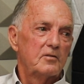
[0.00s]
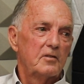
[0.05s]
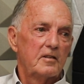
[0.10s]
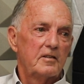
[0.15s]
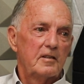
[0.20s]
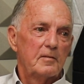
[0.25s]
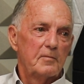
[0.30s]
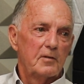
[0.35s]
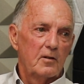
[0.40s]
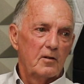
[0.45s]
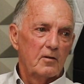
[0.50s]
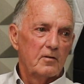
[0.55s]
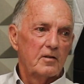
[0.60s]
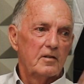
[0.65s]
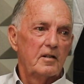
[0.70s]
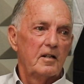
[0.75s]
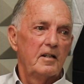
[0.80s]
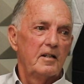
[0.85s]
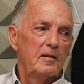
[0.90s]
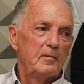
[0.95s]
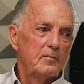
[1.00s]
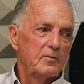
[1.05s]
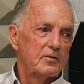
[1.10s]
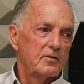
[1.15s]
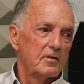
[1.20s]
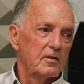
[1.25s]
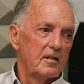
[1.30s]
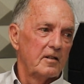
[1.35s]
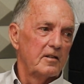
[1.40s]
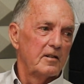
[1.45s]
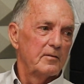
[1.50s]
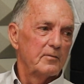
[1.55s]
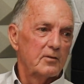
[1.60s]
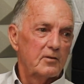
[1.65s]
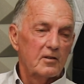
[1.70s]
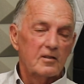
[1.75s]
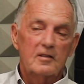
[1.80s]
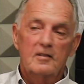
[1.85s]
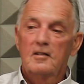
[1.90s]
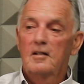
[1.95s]
They give me all the names and
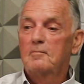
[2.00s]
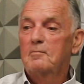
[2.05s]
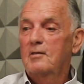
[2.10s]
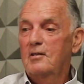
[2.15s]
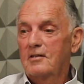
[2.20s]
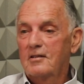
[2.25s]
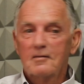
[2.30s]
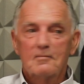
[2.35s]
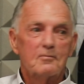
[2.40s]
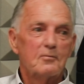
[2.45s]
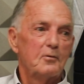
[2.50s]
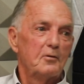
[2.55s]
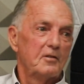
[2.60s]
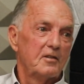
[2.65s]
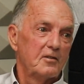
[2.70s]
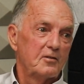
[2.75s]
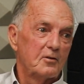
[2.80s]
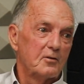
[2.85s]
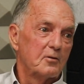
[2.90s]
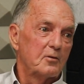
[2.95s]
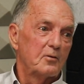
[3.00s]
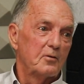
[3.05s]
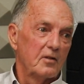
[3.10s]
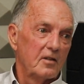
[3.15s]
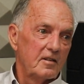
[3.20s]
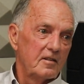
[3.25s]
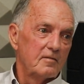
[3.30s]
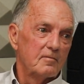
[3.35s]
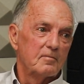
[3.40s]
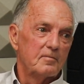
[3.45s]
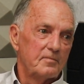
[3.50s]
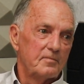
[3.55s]
everything. And I'm thinking, boy, this is great.